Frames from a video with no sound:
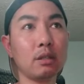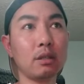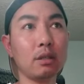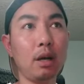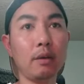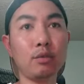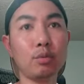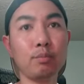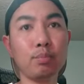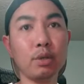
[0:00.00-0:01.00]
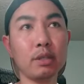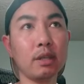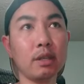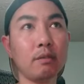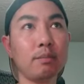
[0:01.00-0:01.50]
I have to press
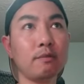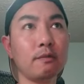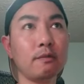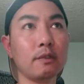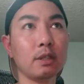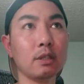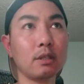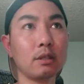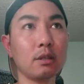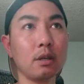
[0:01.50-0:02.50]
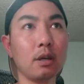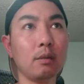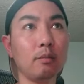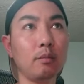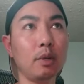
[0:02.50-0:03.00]
save first.
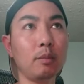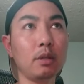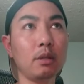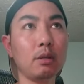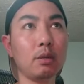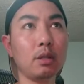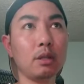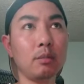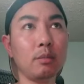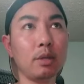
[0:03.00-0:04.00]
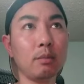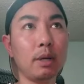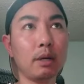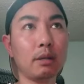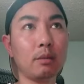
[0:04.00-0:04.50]
I mean, anyway, let me go
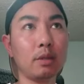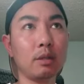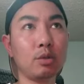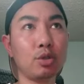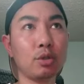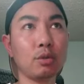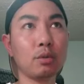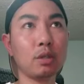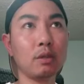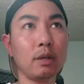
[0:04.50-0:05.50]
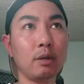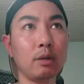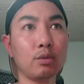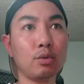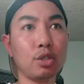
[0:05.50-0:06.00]
back. Let me show you. If I
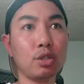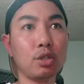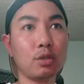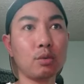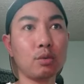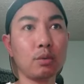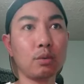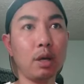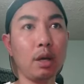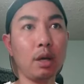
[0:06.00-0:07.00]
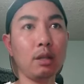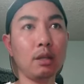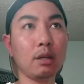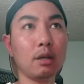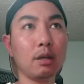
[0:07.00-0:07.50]
want to change this one to 8,
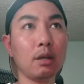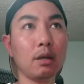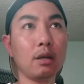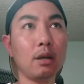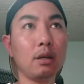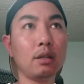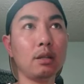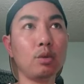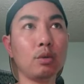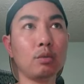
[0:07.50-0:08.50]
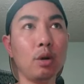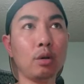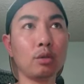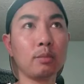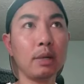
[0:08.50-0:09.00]
and it won't
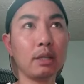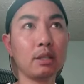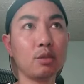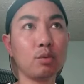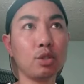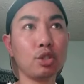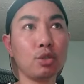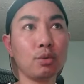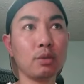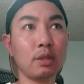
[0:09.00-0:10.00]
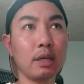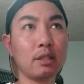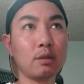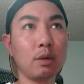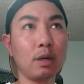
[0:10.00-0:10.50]
automatically switch to the next
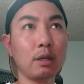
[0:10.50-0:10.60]
one.